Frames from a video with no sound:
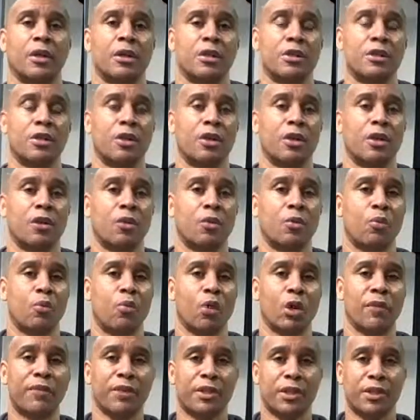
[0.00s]
So
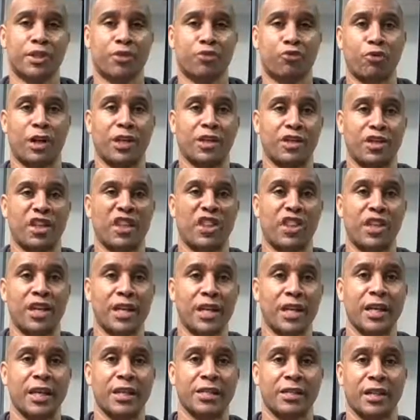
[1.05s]
whatever the stretch thing
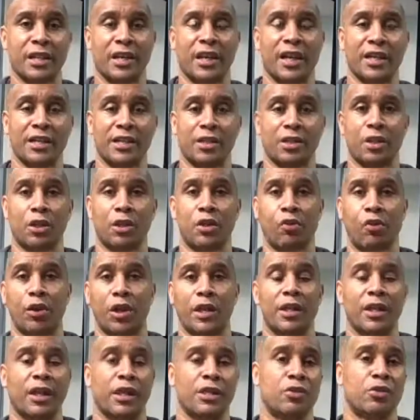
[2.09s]
is, it has to
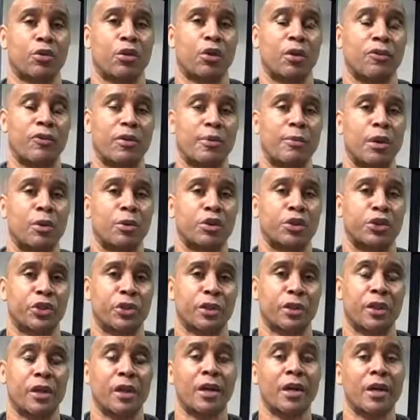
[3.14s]
create that sort of emotion.